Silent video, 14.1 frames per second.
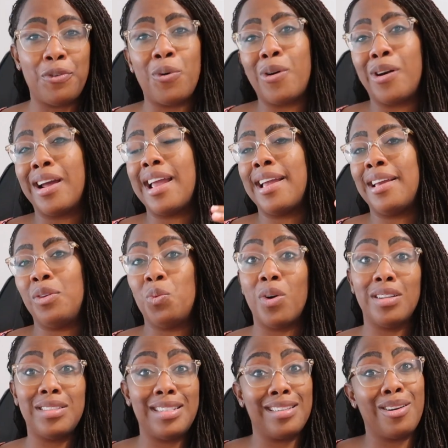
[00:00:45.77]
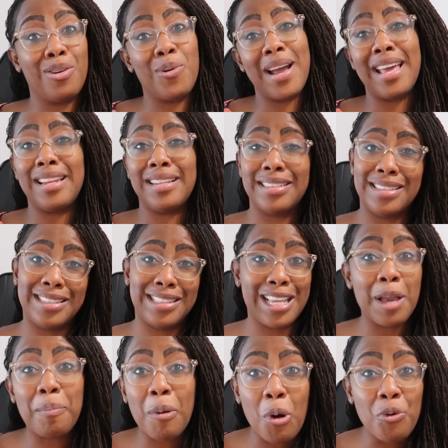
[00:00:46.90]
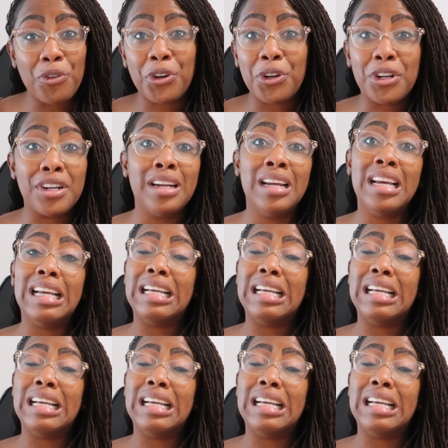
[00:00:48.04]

for and what to go ahead and skip over